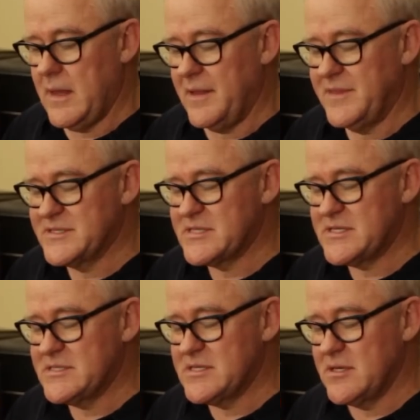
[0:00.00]
yeah, this is
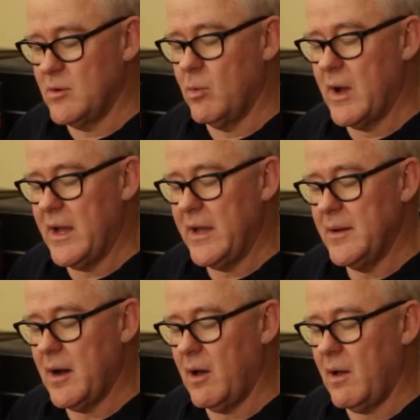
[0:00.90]
easy in a way.
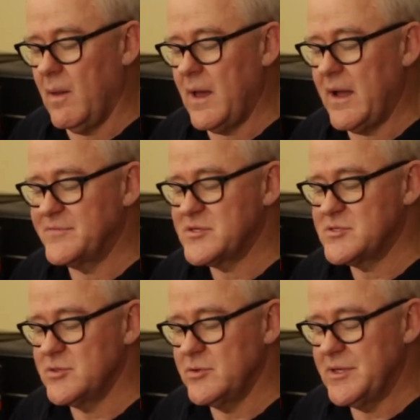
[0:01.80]
All I have to
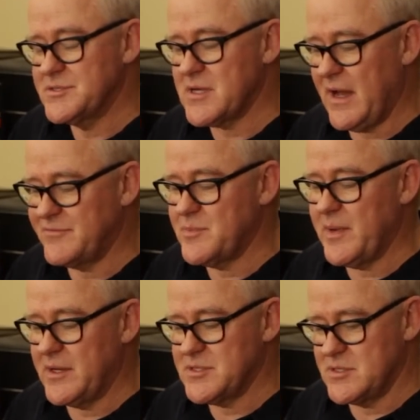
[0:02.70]
do is I have to
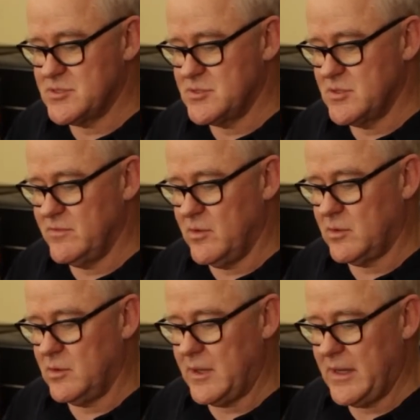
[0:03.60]
pay attention to the
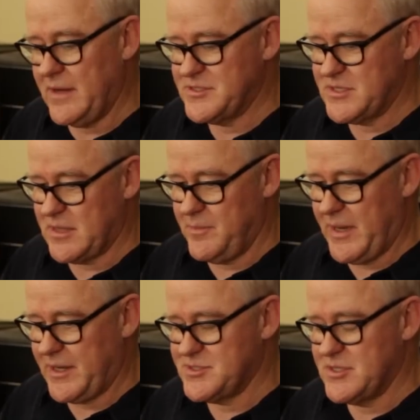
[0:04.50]
vocal, and I have to take a
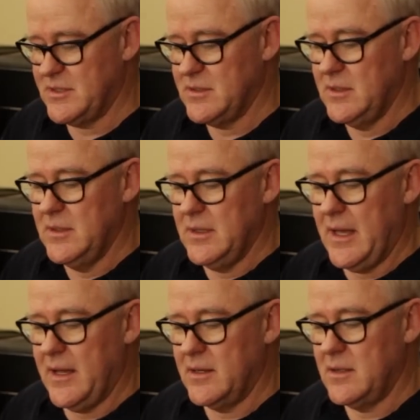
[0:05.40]
back seat.
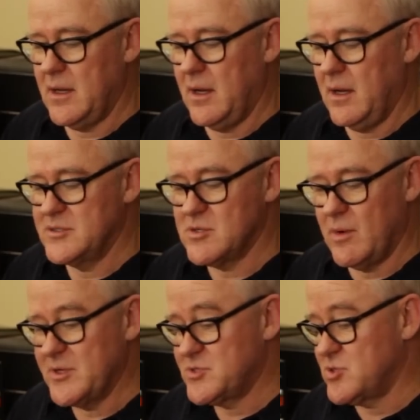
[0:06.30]
And so
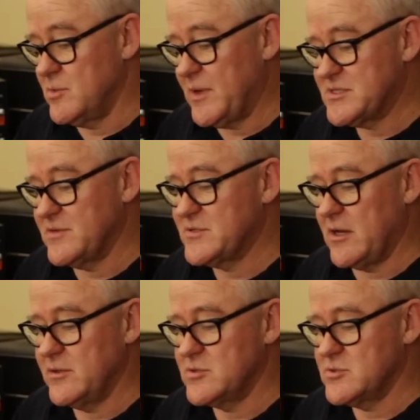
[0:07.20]
I'm going to turn myself
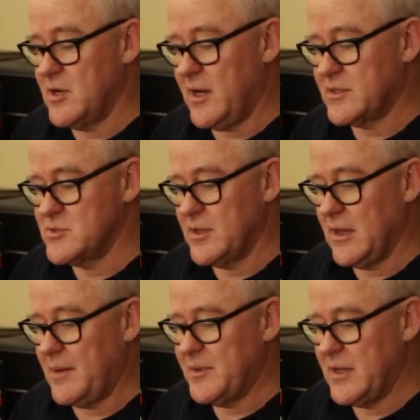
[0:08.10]
down in the track, so that'll
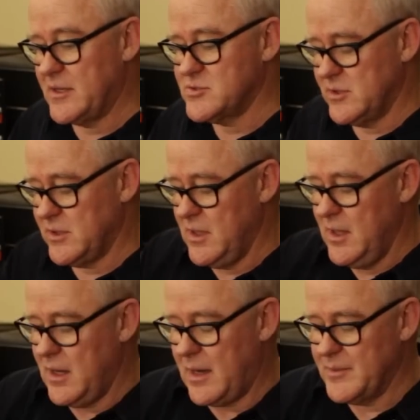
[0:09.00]
happen naturally.
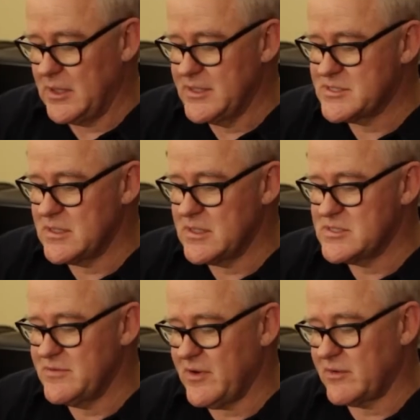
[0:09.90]
I'm going to listen and
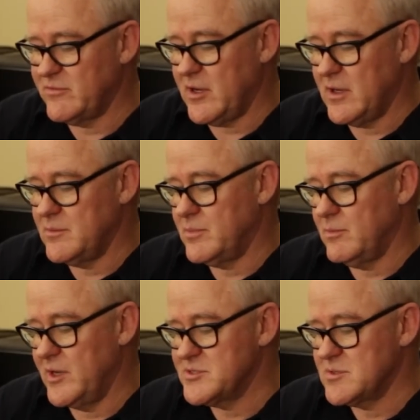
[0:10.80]
see if I can find
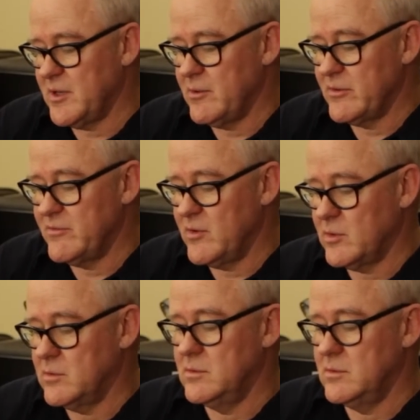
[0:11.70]
ways to play around the vocal.